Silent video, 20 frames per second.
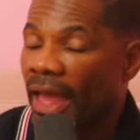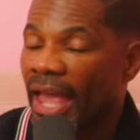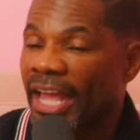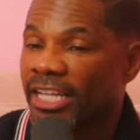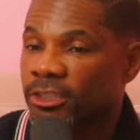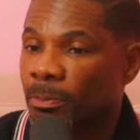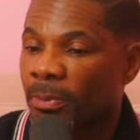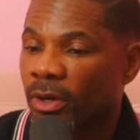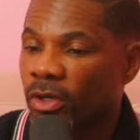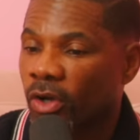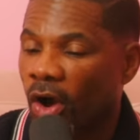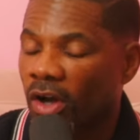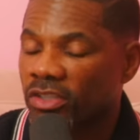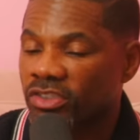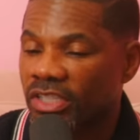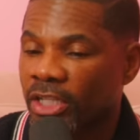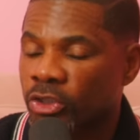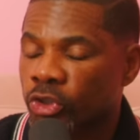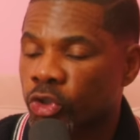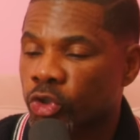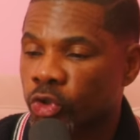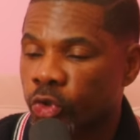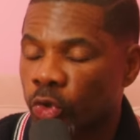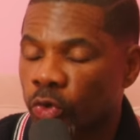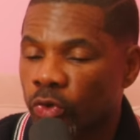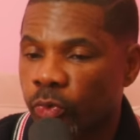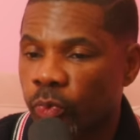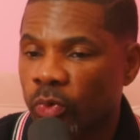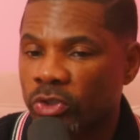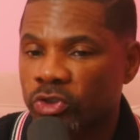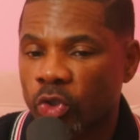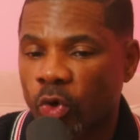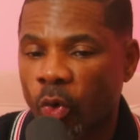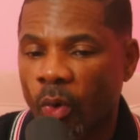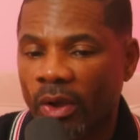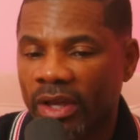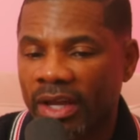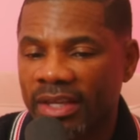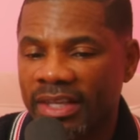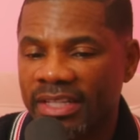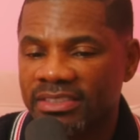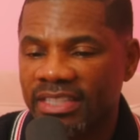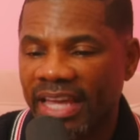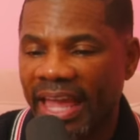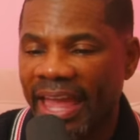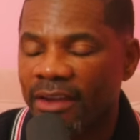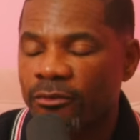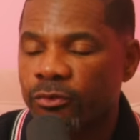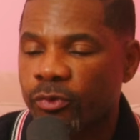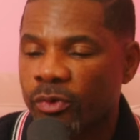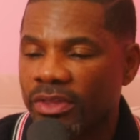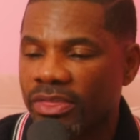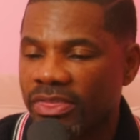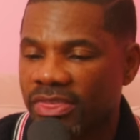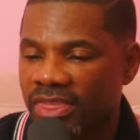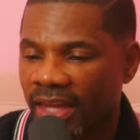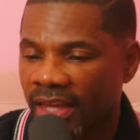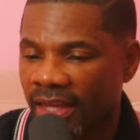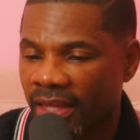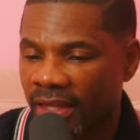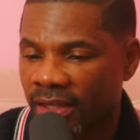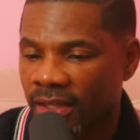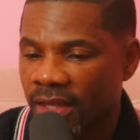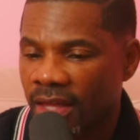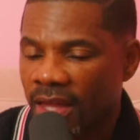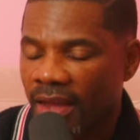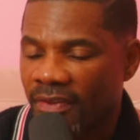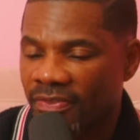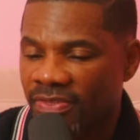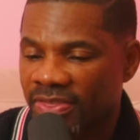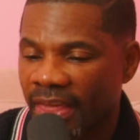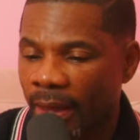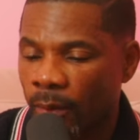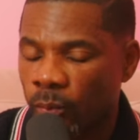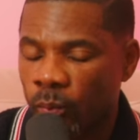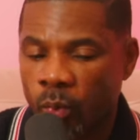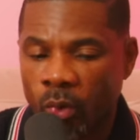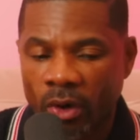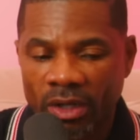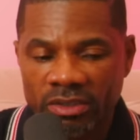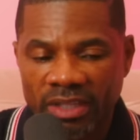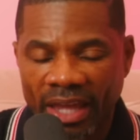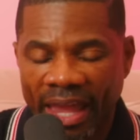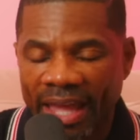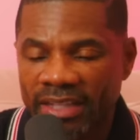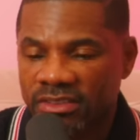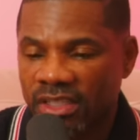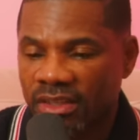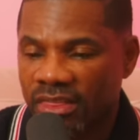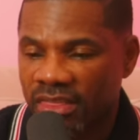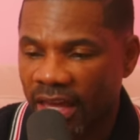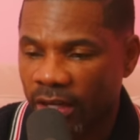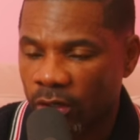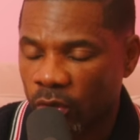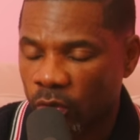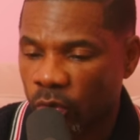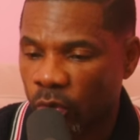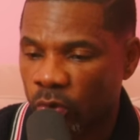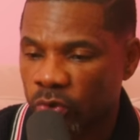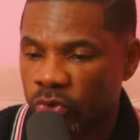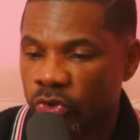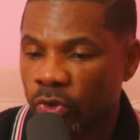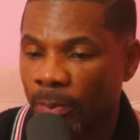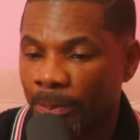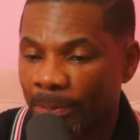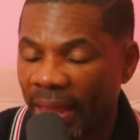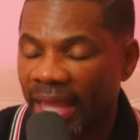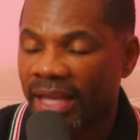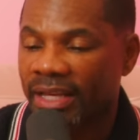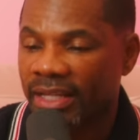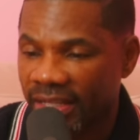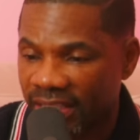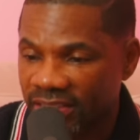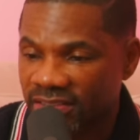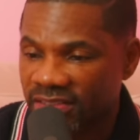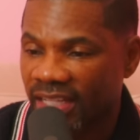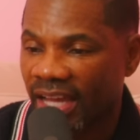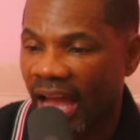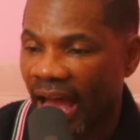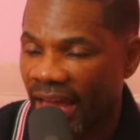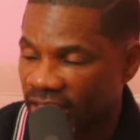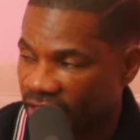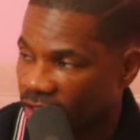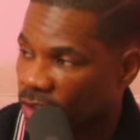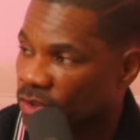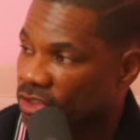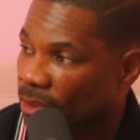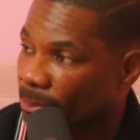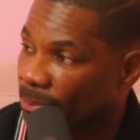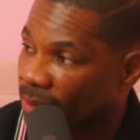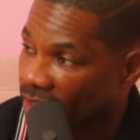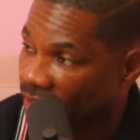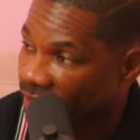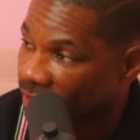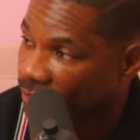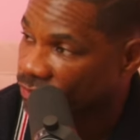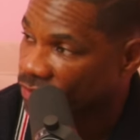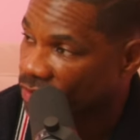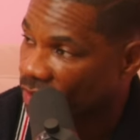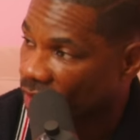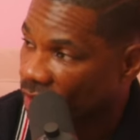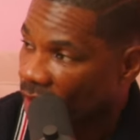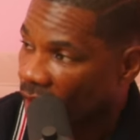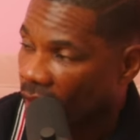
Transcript: It's because its truth was going against everything that was antithetical to paganistic ideals and beliefs.